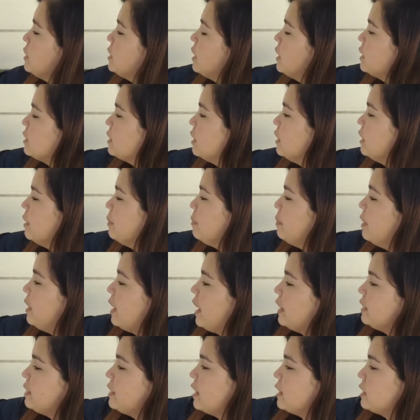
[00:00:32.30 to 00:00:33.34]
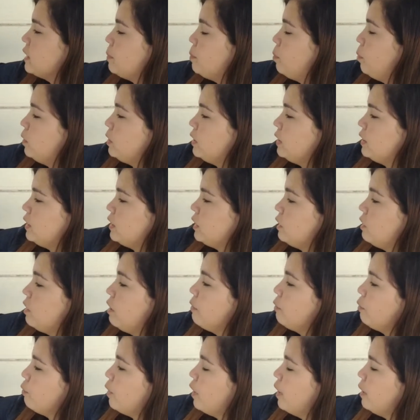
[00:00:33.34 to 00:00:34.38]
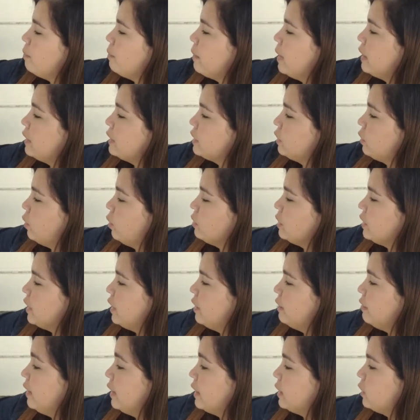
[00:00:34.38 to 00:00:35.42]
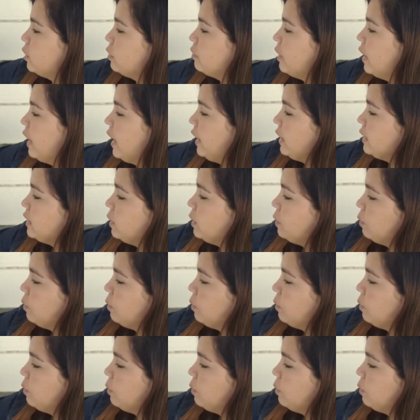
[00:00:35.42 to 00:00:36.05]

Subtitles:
says the limit as x approaches 0 of 1 minus cosine of x over x